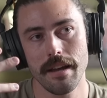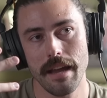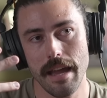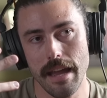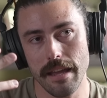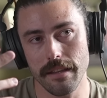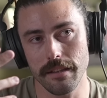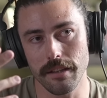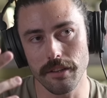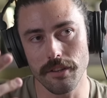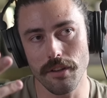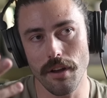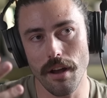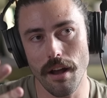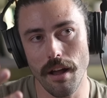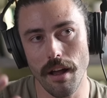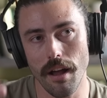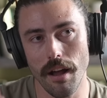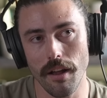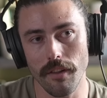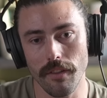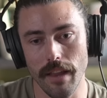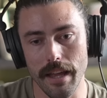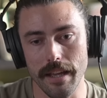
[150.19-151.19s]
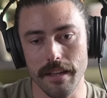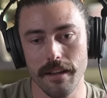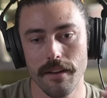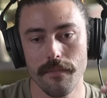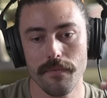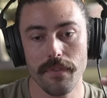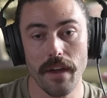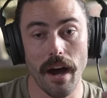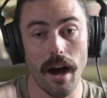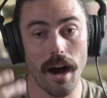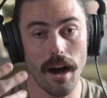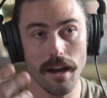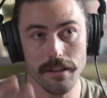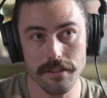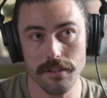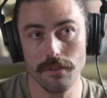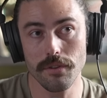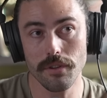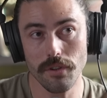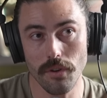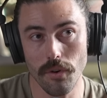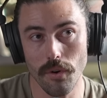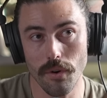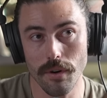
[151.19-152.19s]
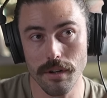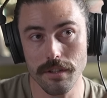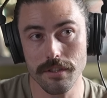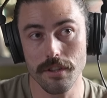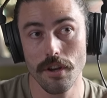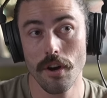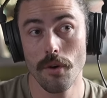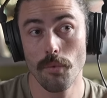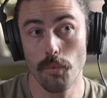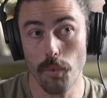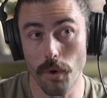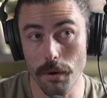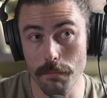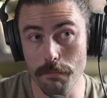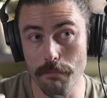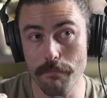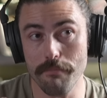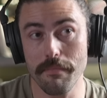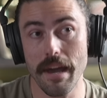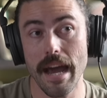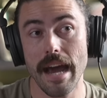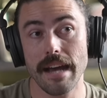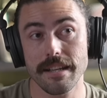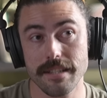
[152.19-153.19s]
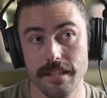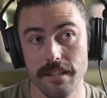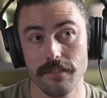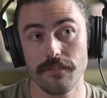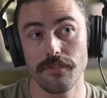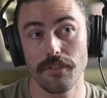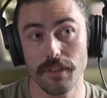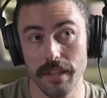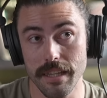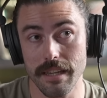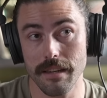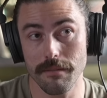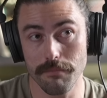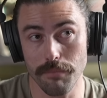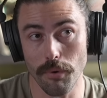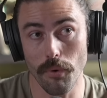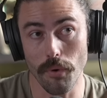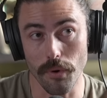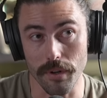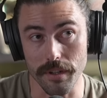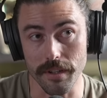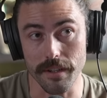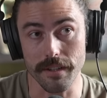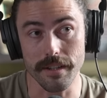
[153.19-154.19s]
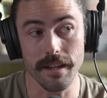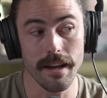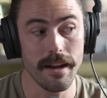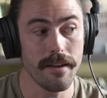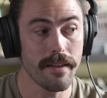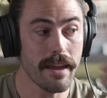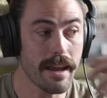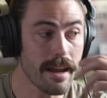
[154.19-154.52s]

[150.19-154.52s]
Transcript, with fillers: and like the Oslo Accords were massively important.